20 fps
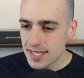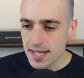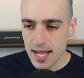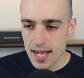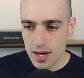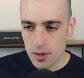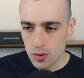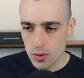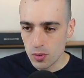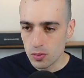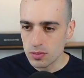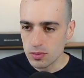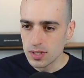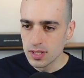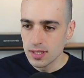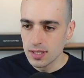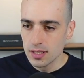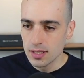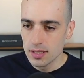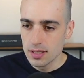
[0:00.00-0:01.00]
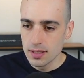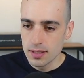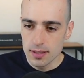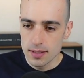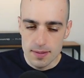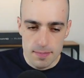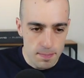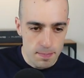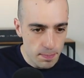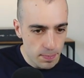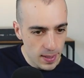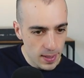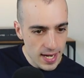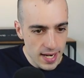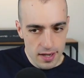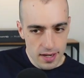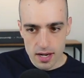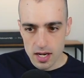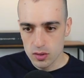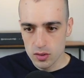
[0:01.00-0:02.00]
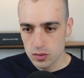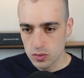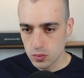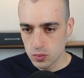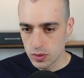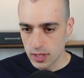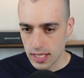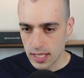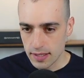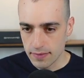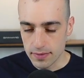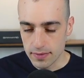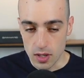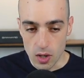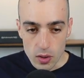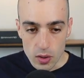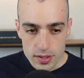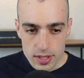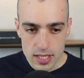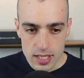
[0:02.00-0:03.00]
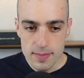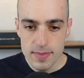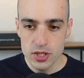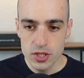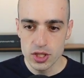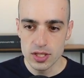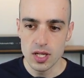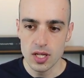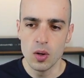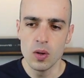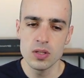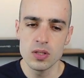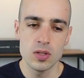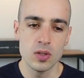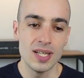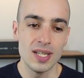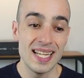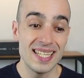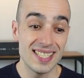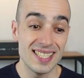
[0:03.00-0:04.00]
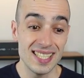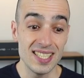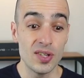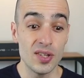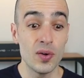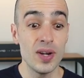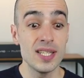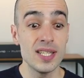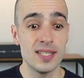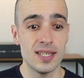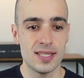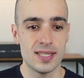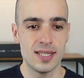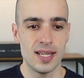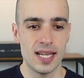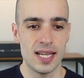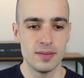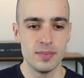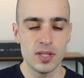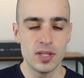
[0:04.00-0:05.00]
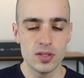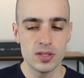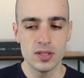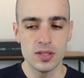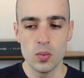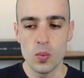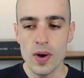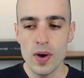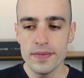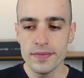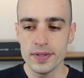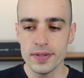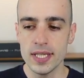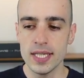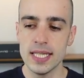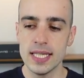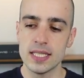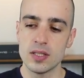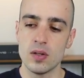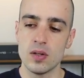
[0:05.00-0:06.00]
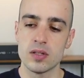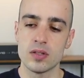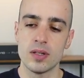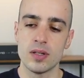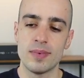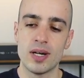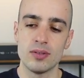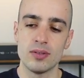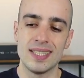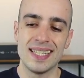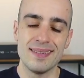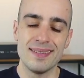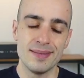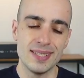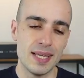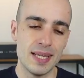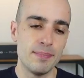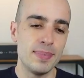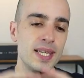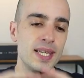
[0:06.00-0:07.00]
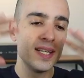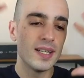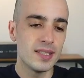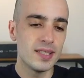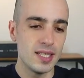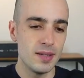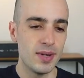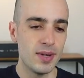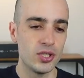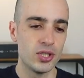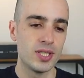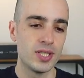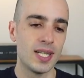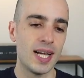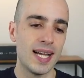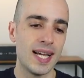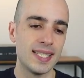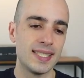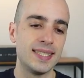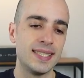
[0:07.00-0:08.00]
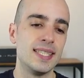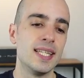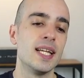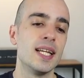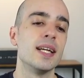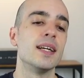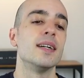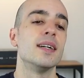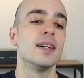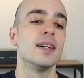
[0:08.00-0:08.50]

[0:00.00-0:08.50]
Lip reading: now play around with other images. Also, let's increase the size, because one thing is also about the bigger the image size, the